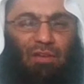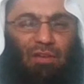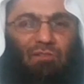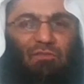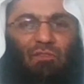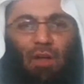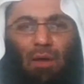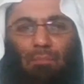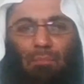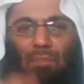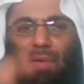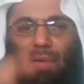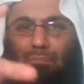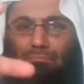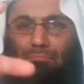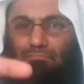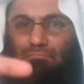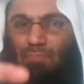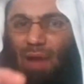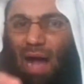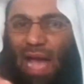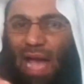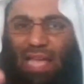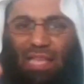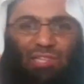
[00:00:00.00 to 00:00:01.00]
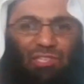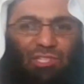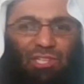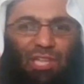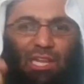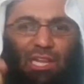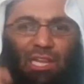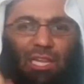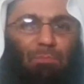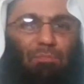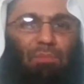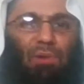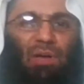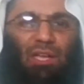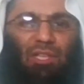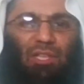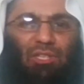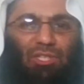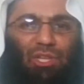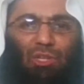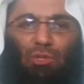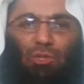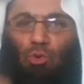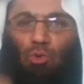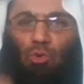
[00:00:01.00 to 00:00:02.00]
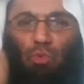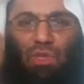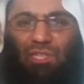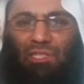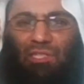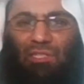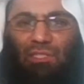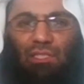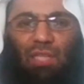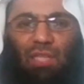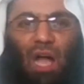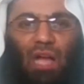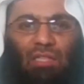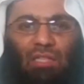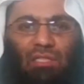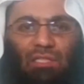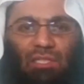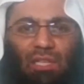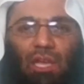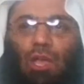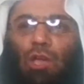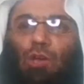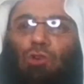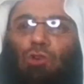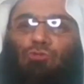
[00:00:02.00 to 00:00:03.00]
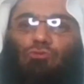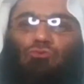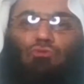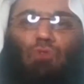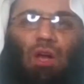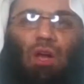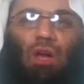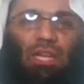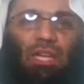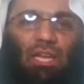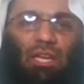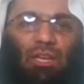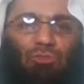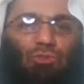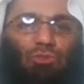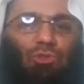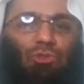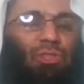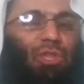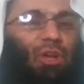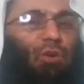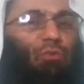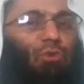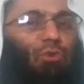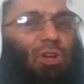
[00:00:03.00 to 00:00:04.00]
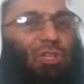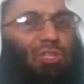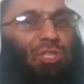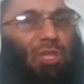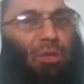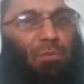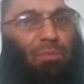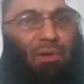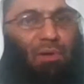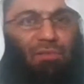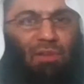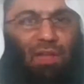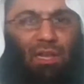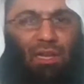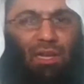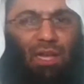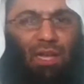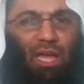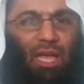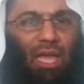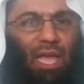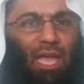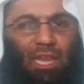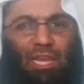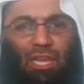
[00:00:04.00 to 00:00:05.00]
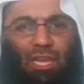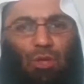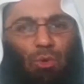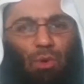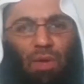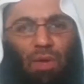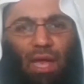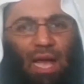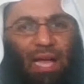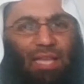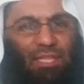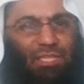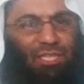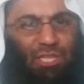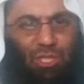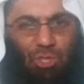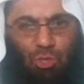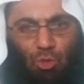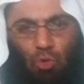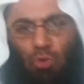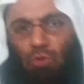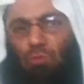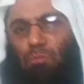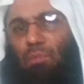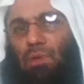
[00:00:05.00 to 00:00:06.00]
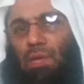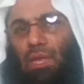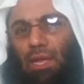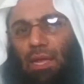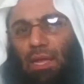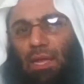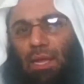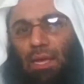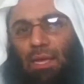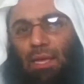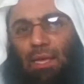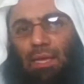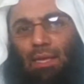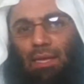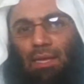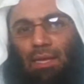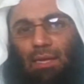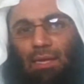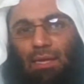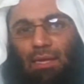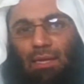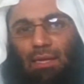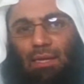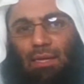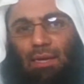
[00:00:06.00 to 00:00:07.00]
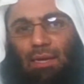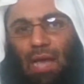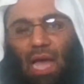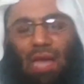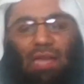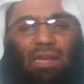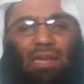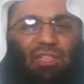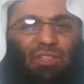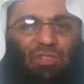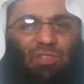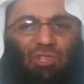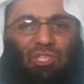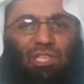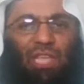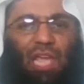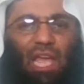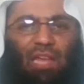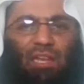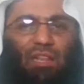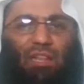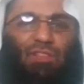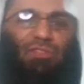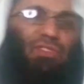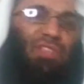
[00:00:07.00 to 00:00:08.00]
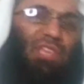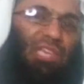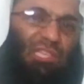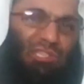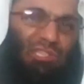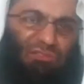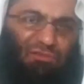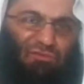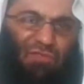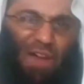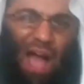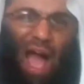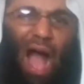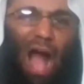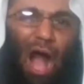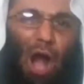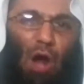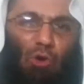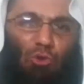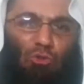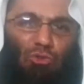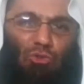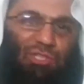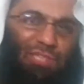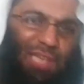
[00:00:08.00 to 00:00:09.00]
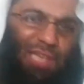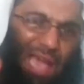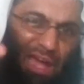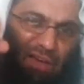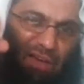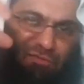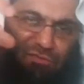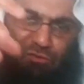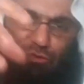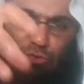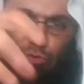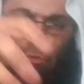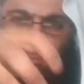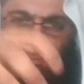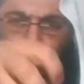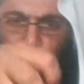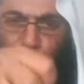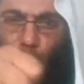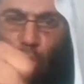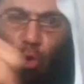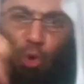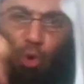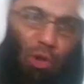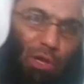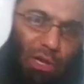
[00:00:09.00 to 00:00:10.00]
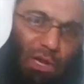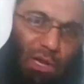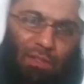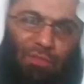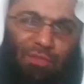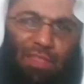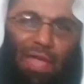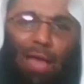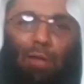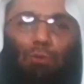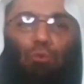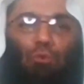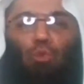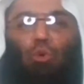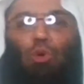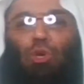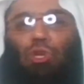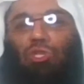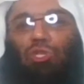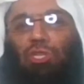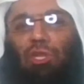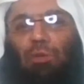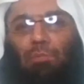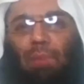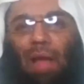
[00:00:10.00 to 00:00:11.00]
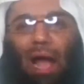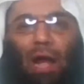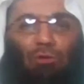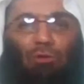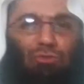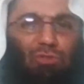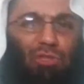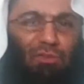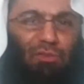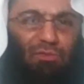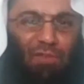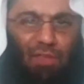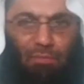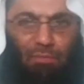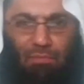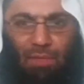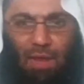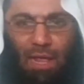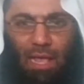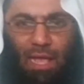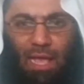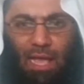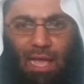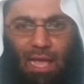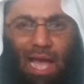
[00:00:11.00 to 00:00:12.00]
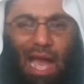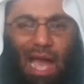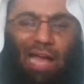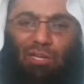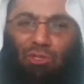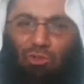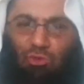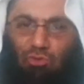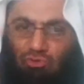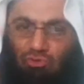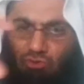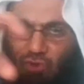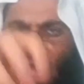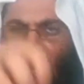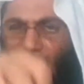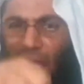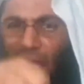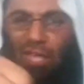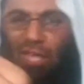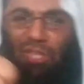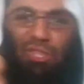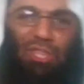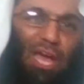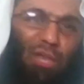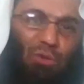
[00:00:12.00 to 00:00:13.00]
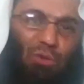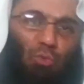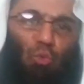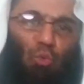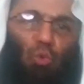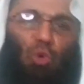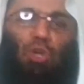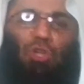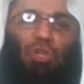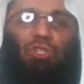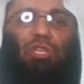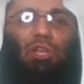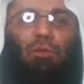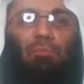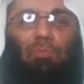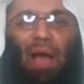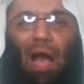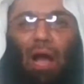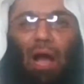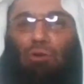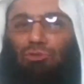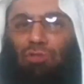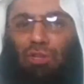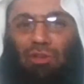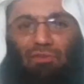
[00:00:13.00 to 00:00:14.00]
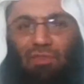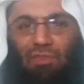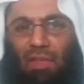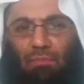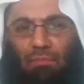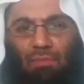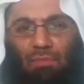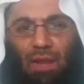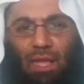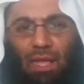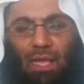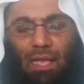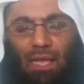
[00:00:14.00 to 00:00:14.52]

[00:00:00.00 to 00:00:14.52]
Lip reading: from a miserly person who is not running to the worship of Allah anyway as he should be. And instead, these vows have to pull that worship out of him and drag that worship out of him.